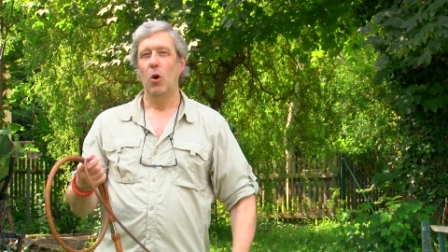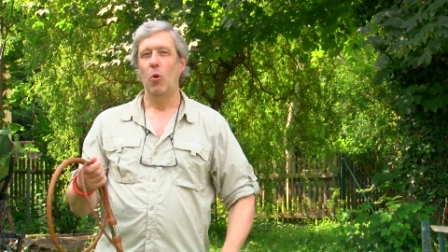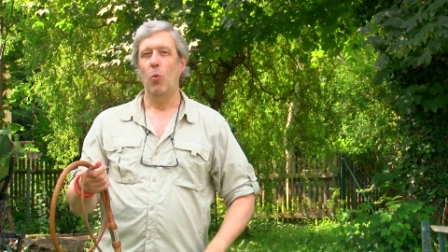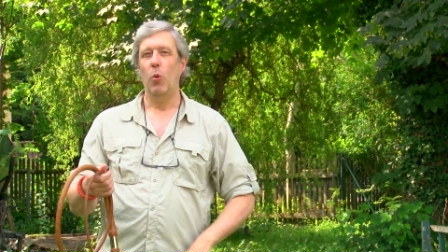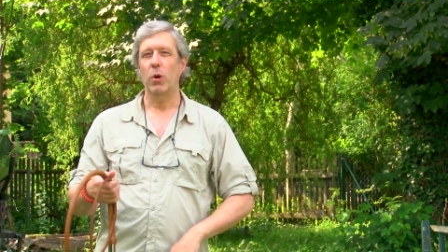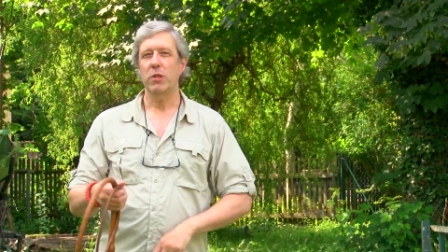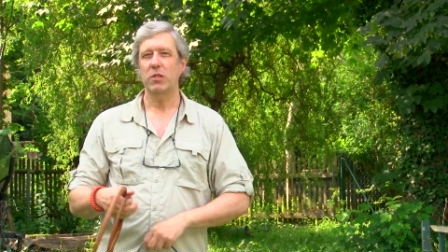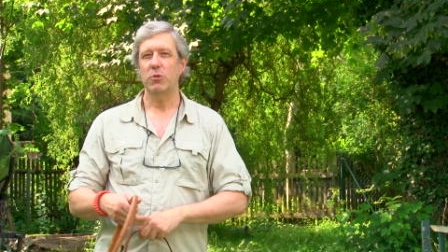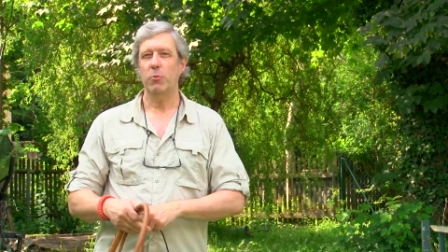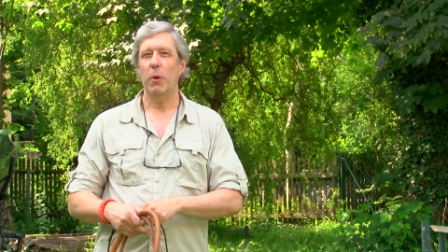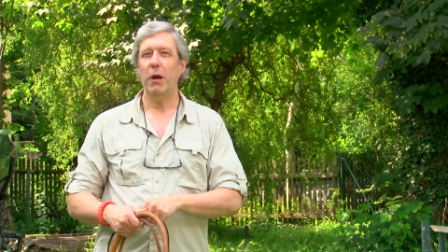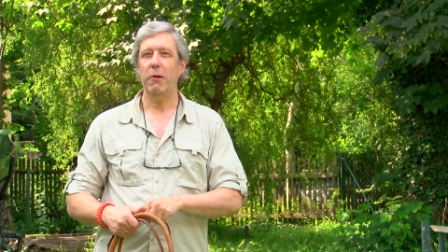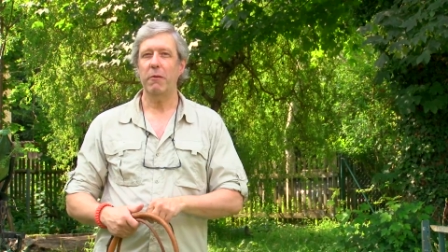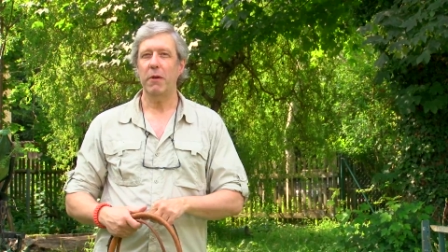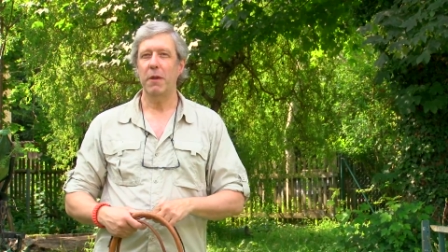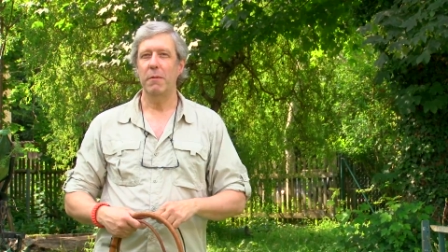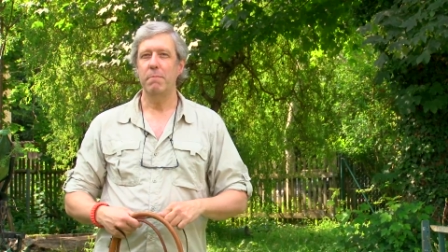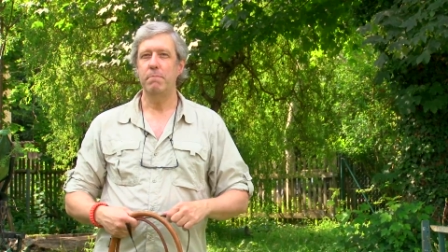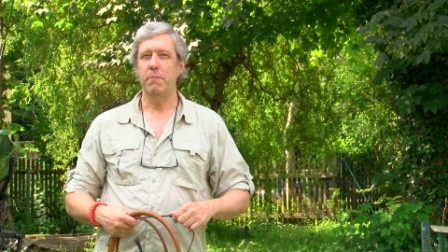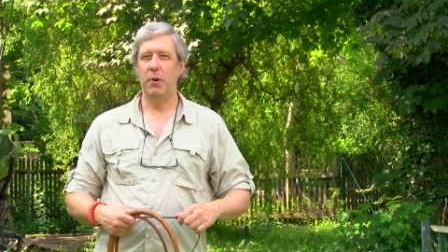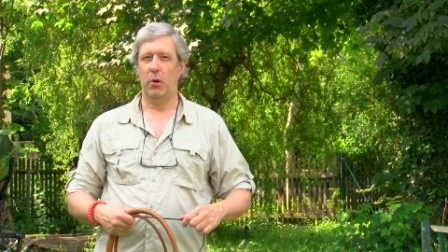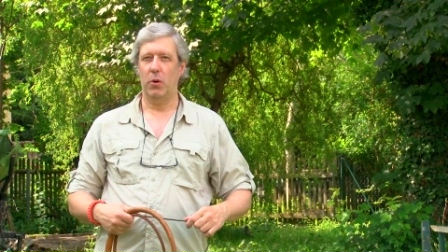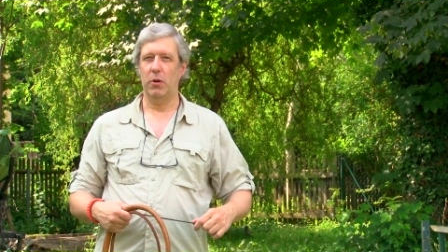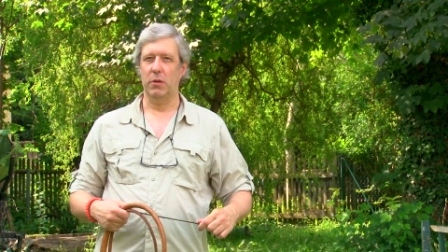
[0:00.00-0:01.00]
What's very
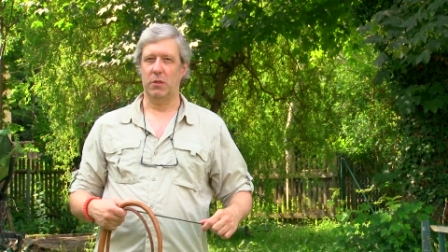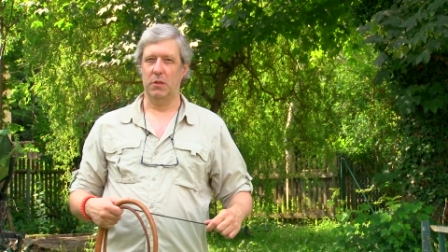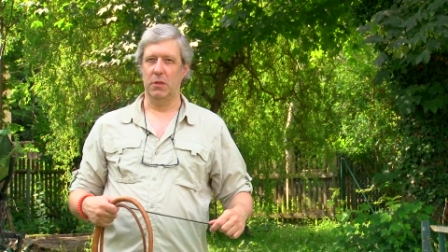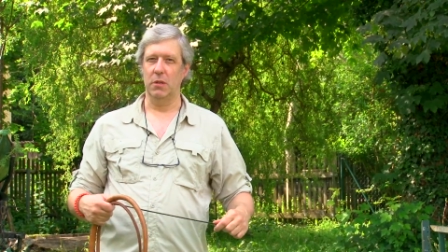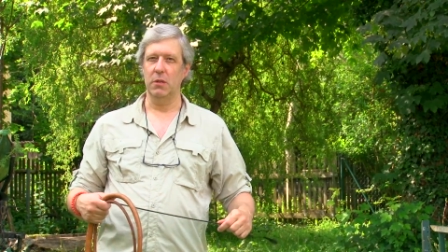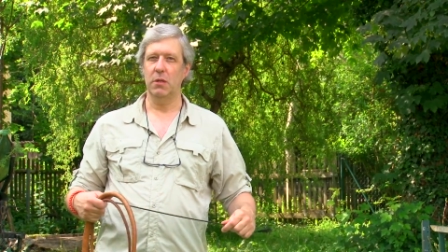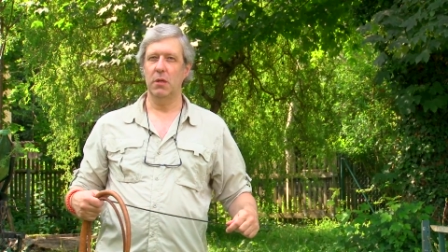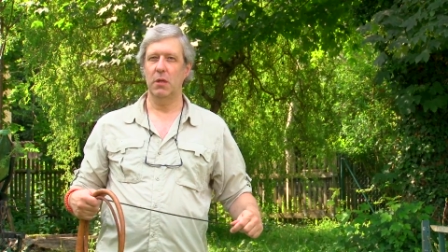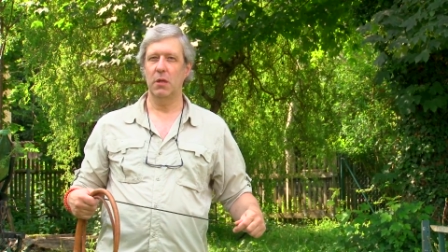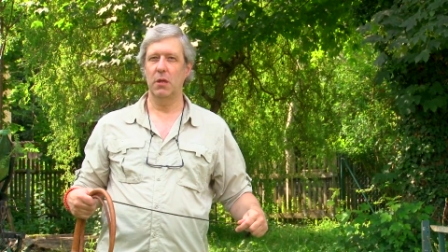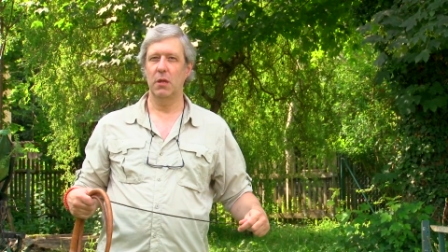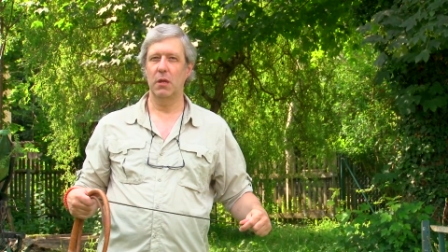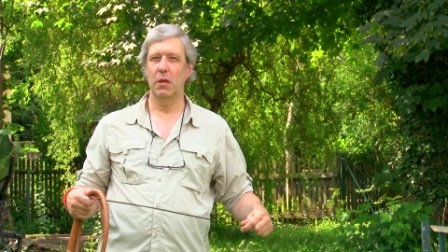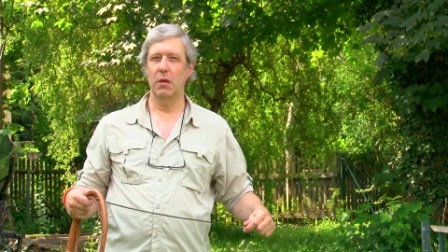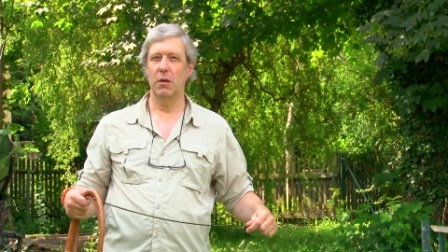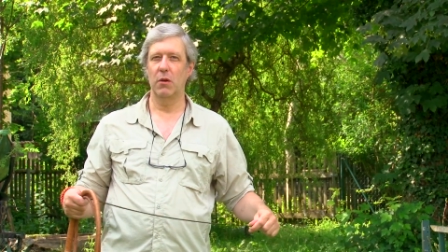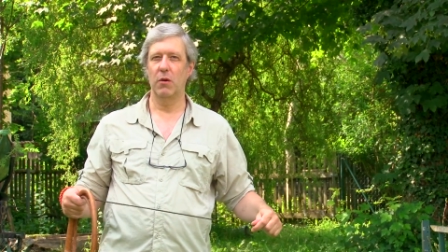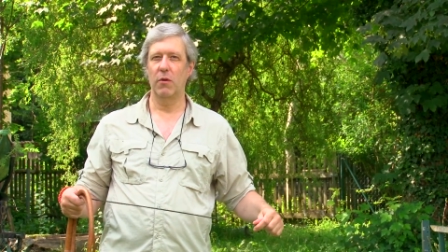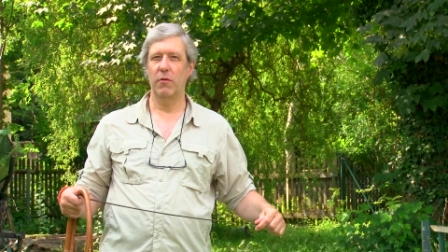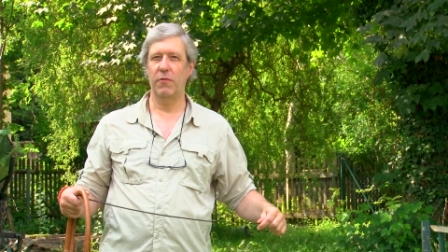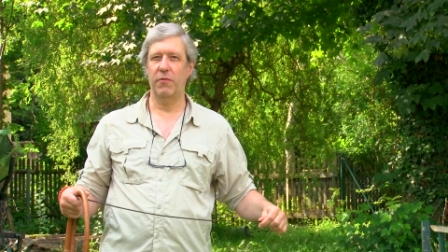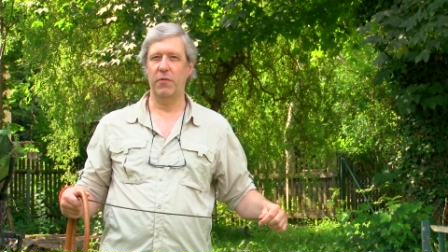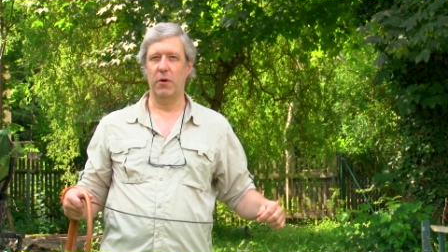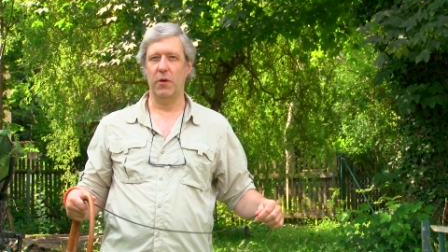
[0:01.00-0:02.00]
important
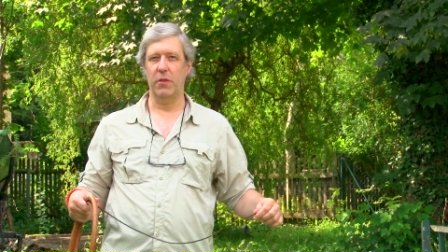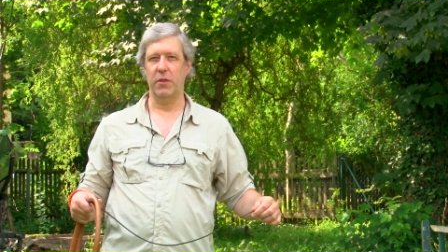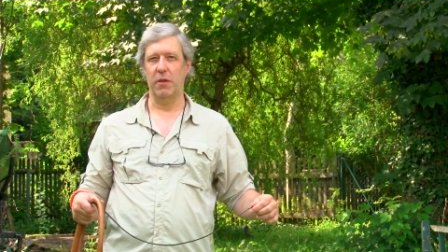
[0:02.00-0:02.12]
for